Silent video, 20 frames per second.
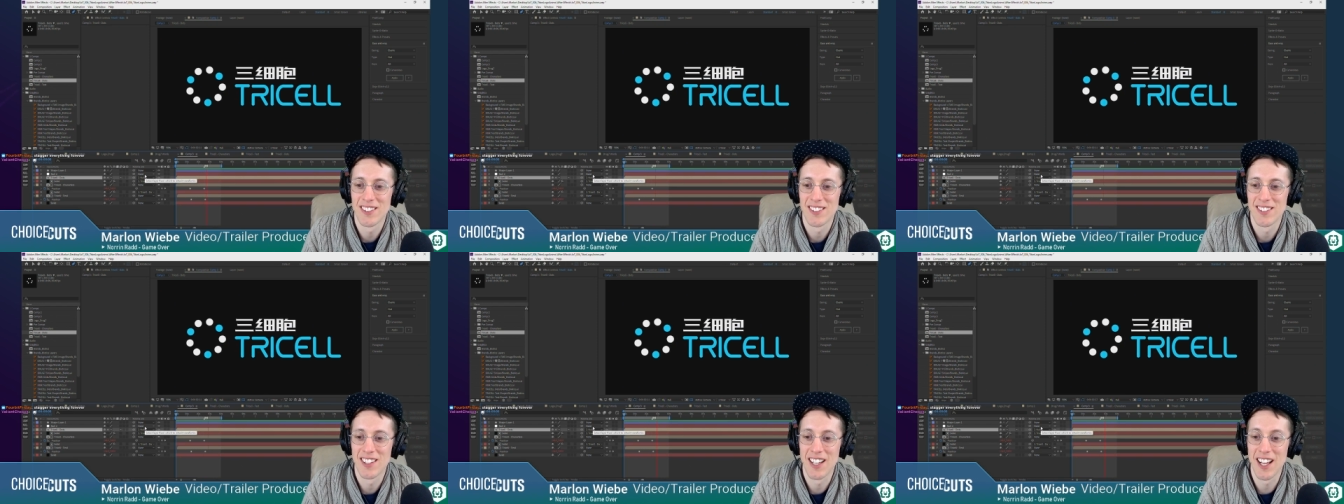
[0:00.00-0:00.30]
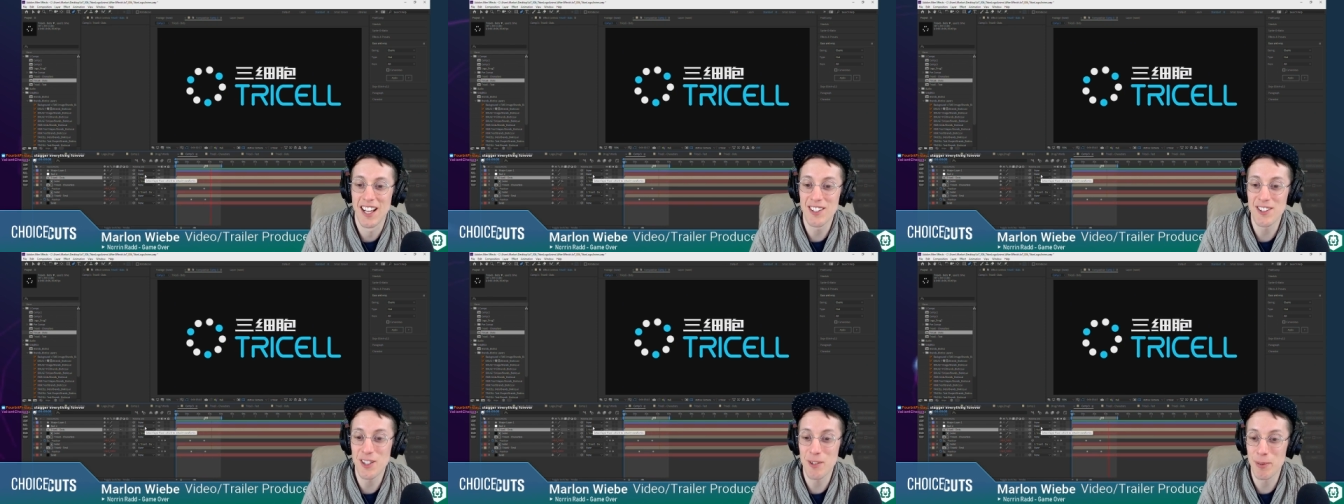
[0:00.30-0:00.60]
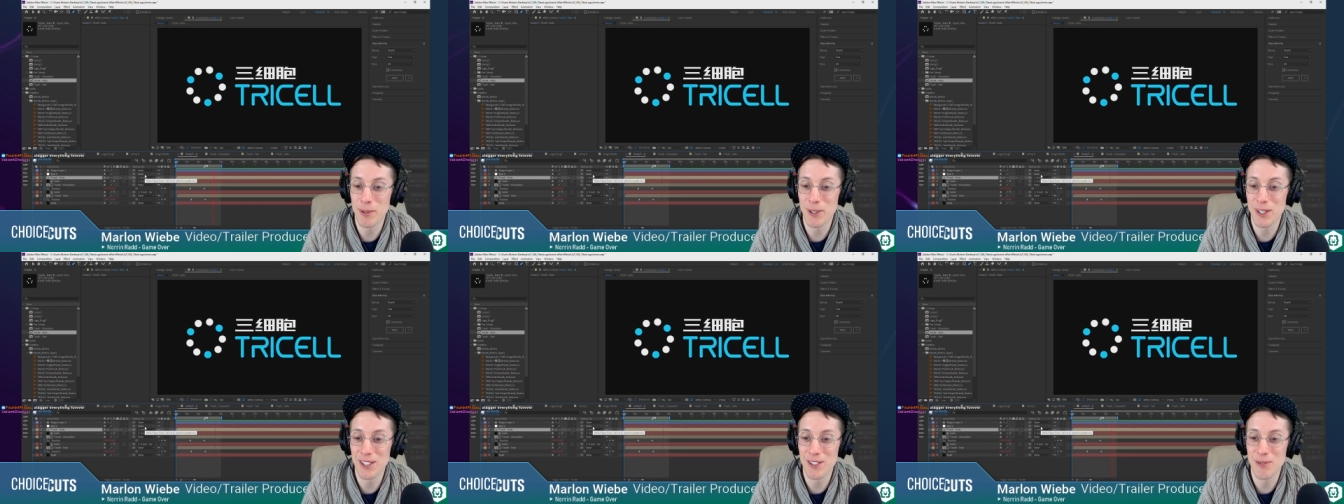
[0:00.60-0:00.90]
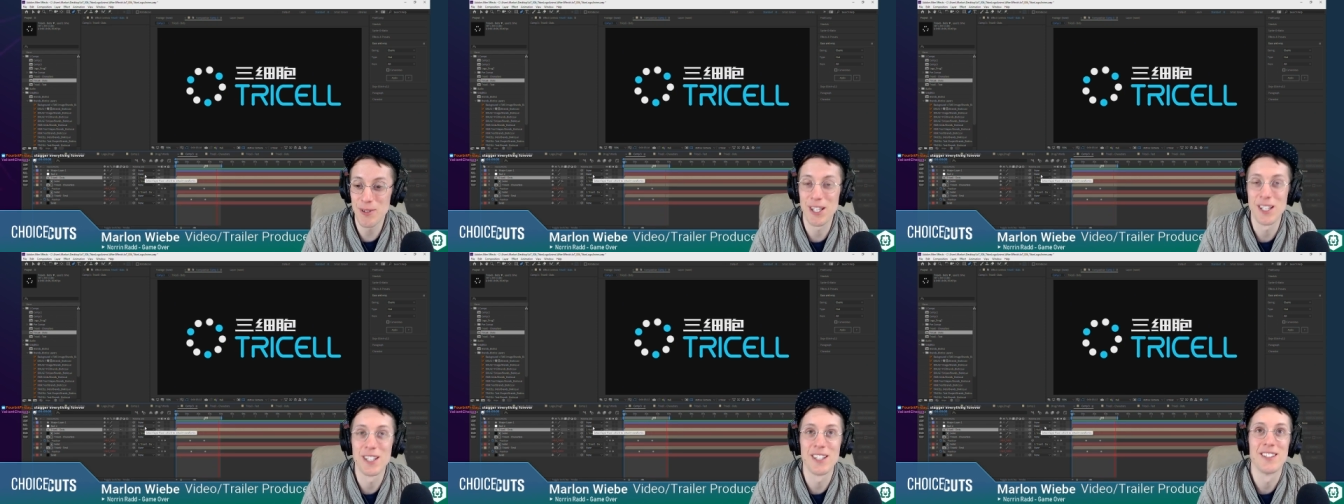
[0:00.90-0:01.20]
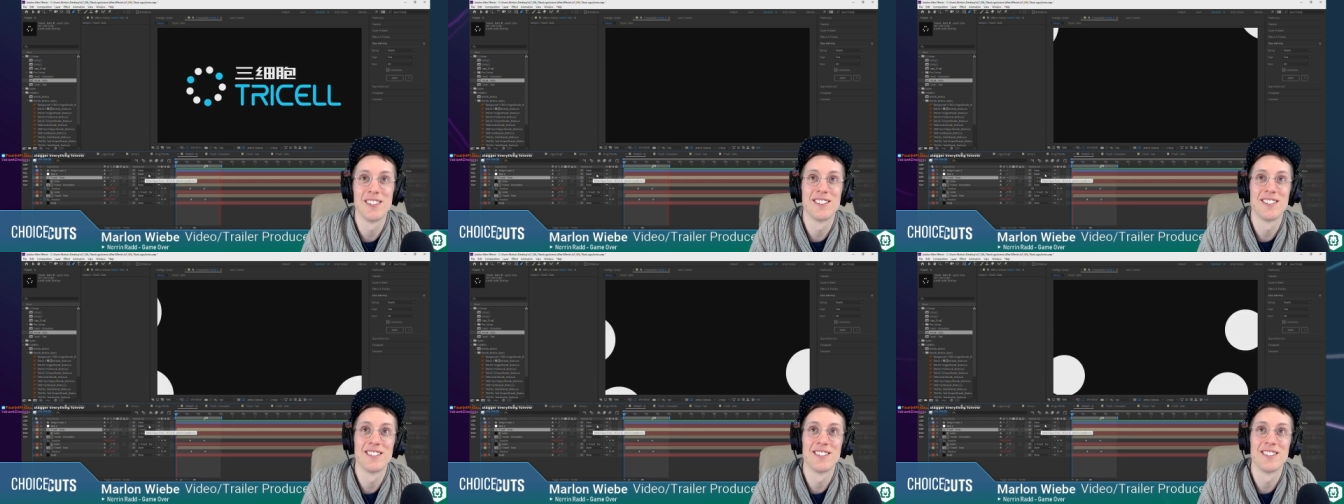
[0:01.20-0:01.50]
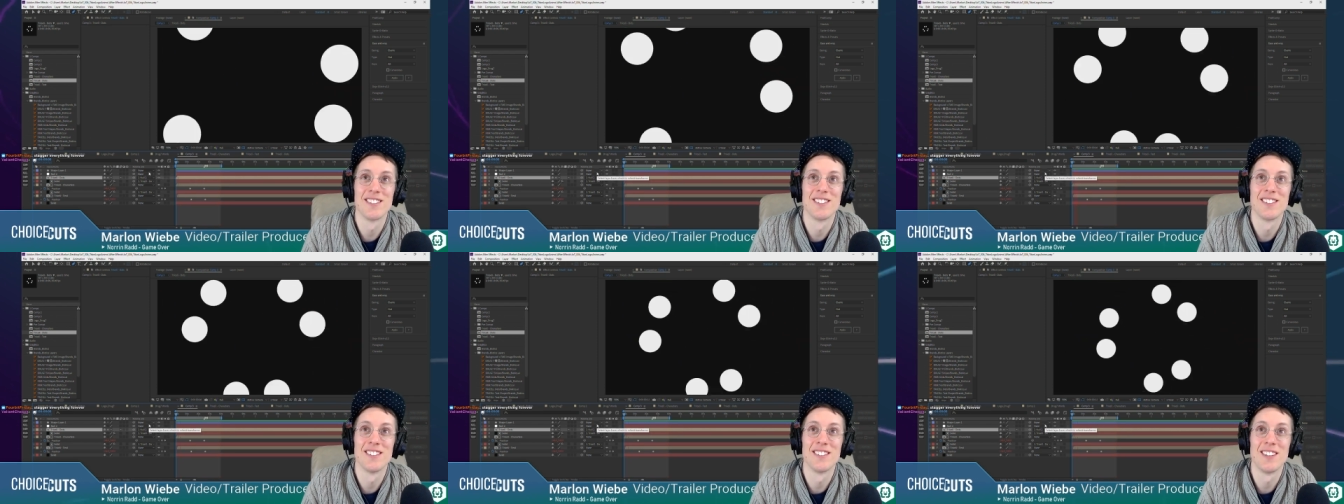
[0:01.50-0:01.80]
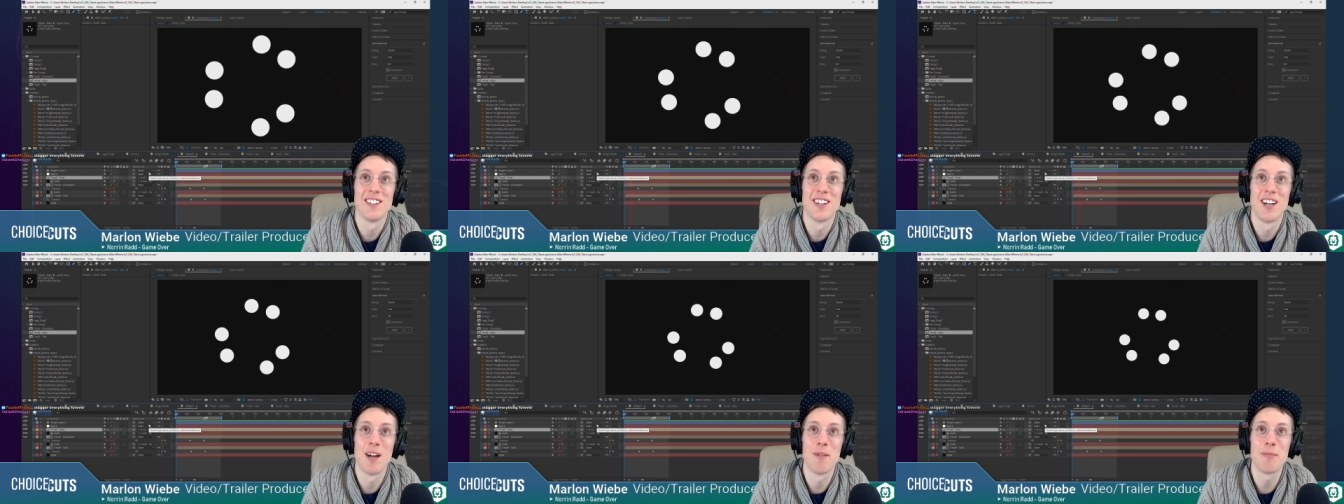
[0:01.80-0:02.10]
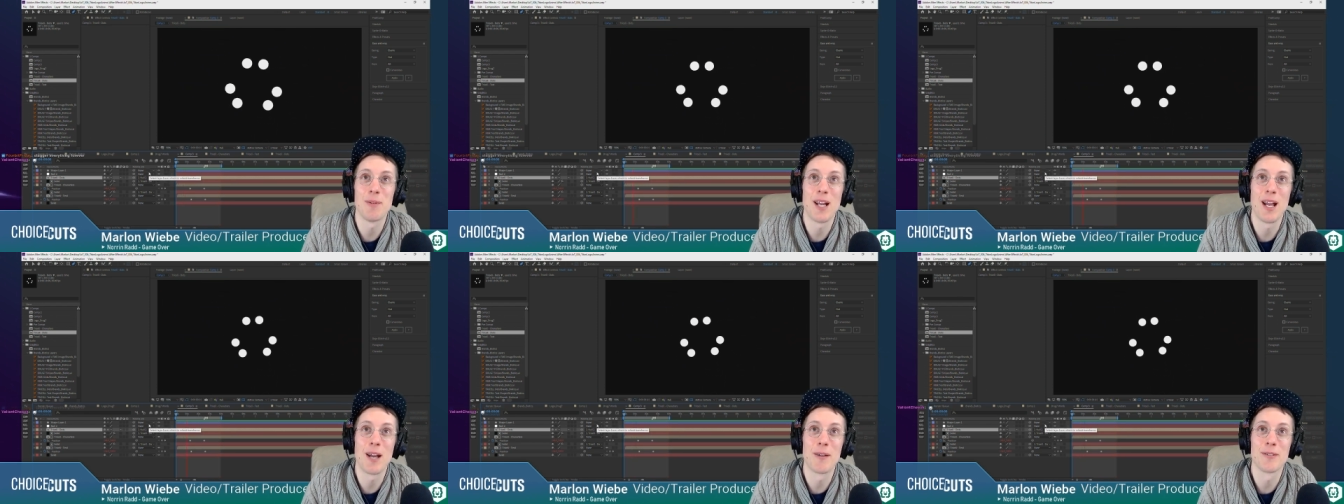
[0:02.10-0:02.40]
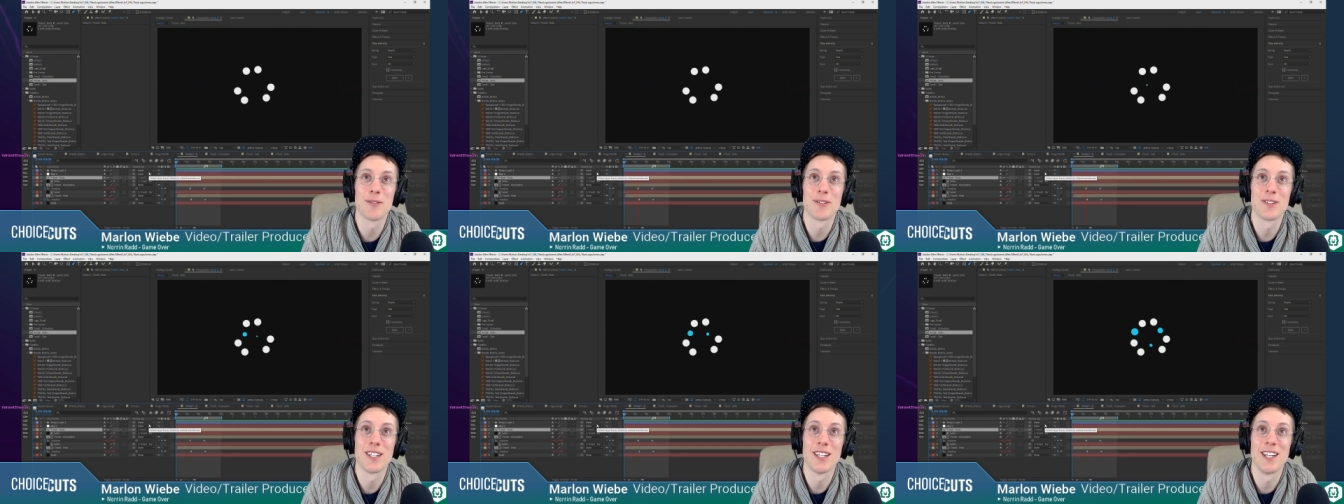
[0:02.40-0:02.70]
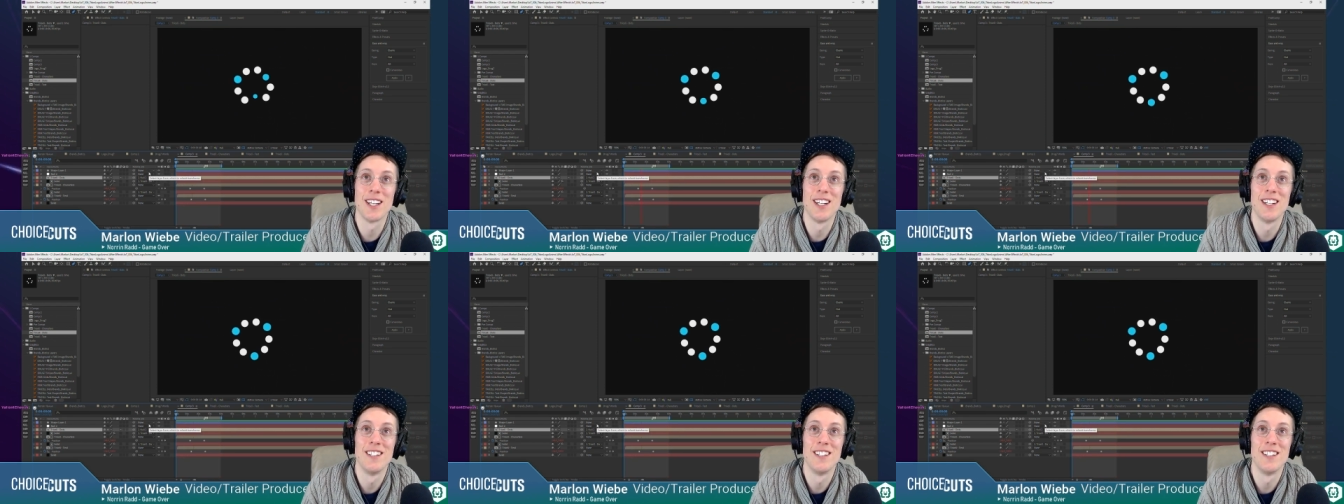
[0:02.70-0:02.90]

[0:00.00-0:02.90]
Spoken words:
That's looking pretty sweet. I'm pretty happy with that.